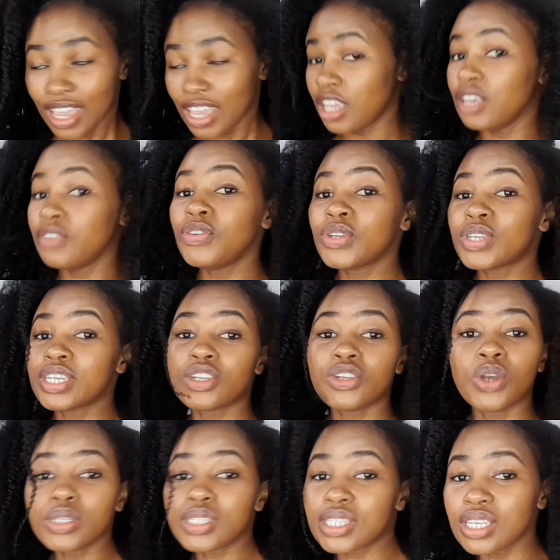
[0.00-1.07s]
If you did
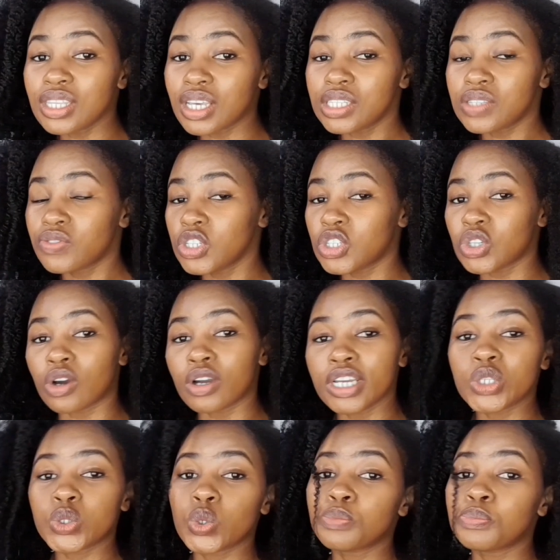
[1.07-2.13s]
not see that video,
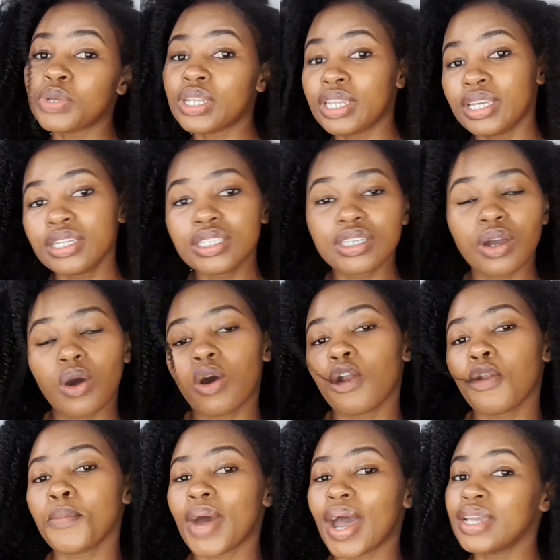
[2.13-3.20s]
it will be linked
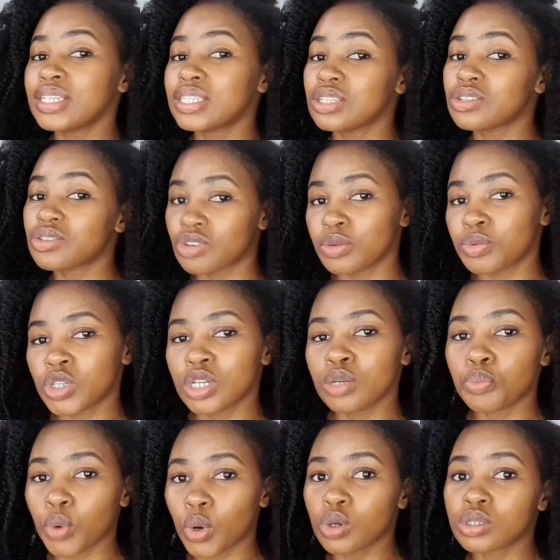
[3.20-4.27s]
on my
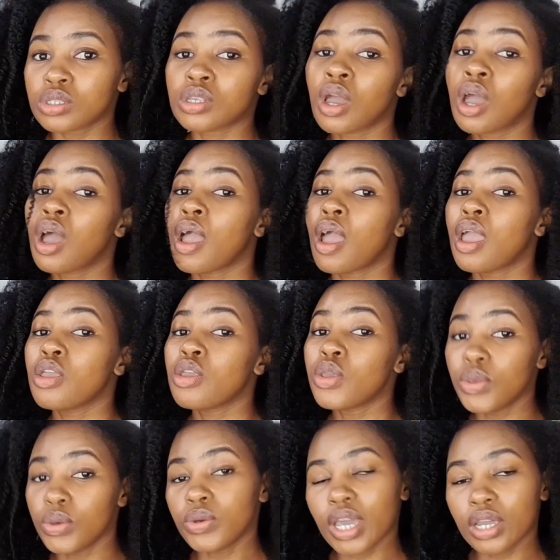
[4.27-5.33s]
description box.
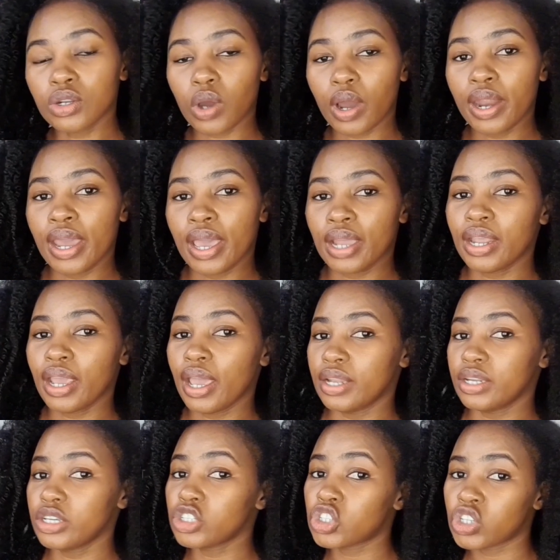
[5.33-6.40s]
You can go ahead
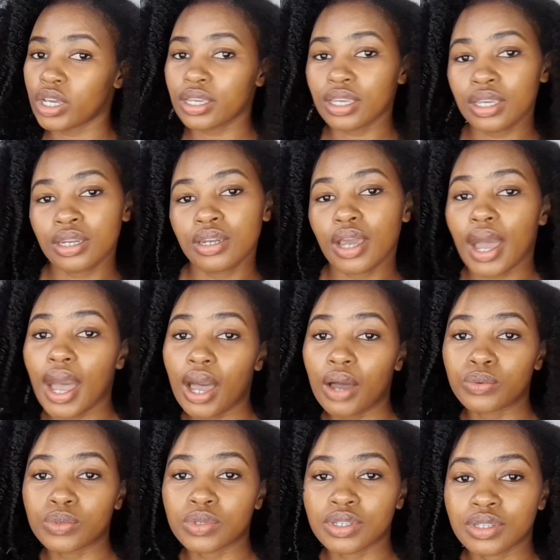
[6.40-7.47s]
and check it
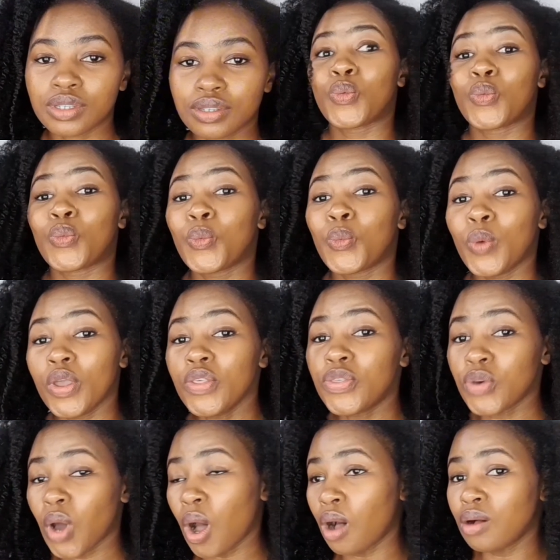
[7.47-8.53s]
out. With
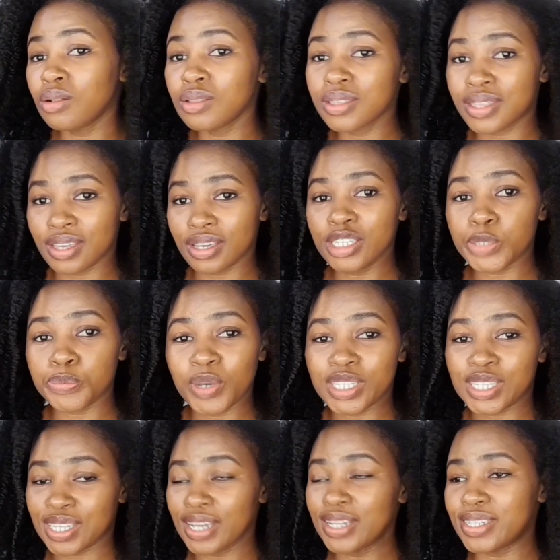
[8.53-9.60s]
all these
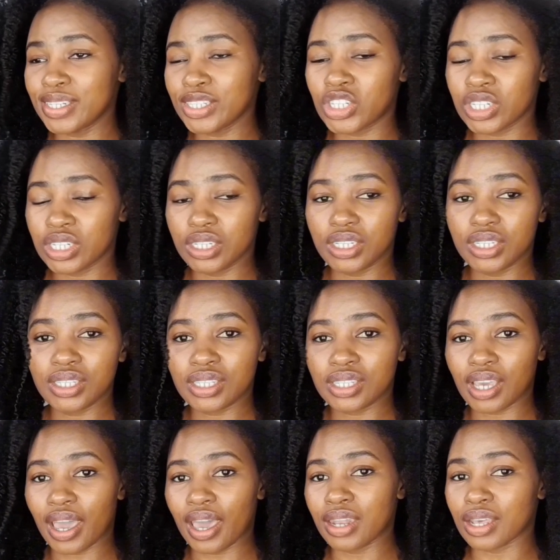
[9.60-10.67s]
percentages
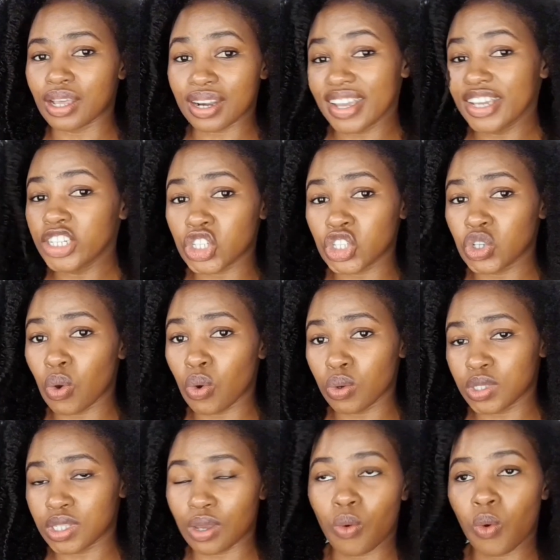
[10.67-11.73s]
and
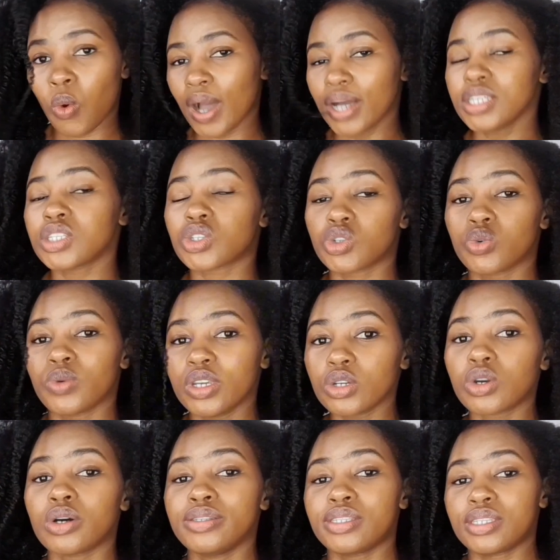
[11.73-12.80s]
ratios, what do we
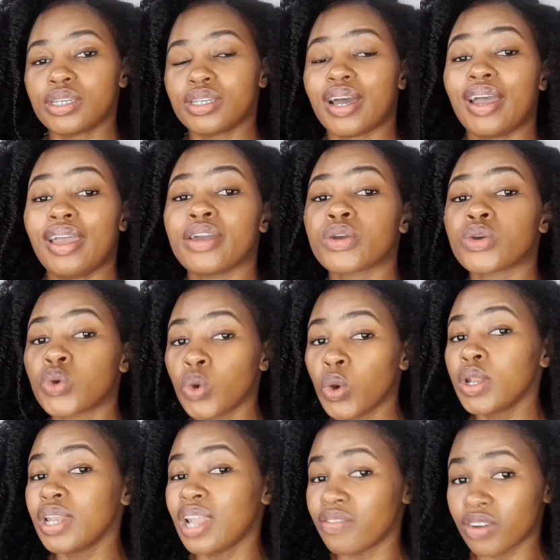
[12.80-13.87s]
consider a
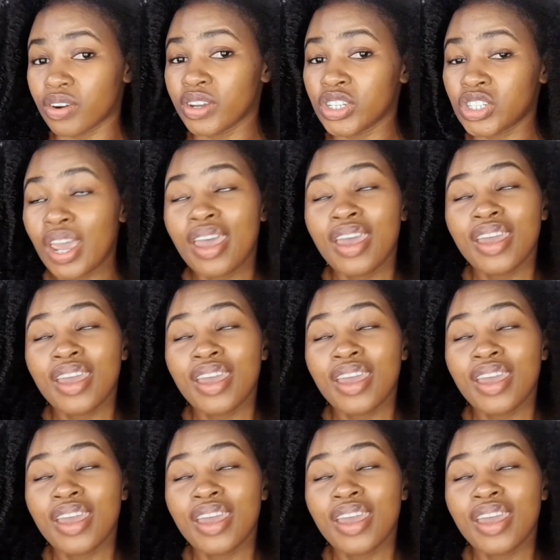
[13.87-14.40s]
good leverage?